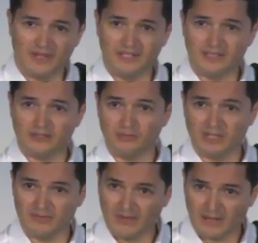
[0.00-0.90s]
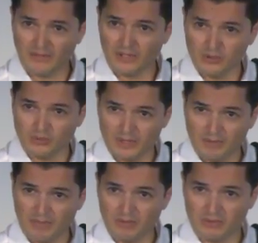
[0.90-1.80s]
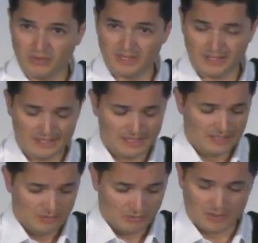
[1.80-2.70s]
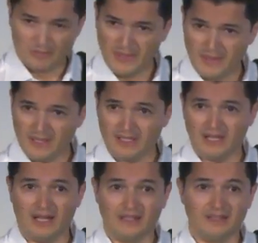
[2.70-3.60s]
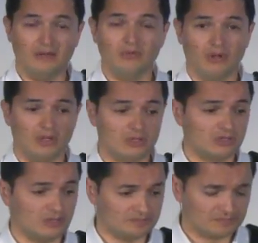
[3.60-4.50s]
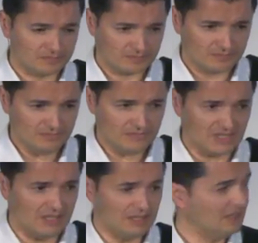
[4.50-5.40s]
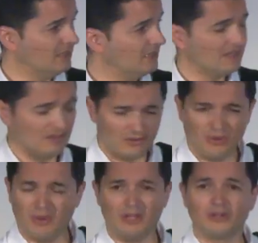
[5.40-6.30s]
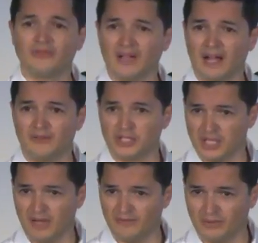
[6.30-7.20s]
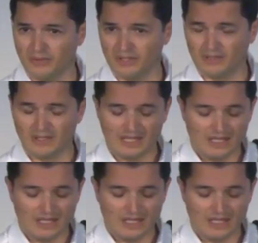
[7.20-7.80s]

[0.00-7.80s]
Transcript: on fire to make barbecues where the penguins were were breeding, and they would also uh, throw a lot of garbage everywhere.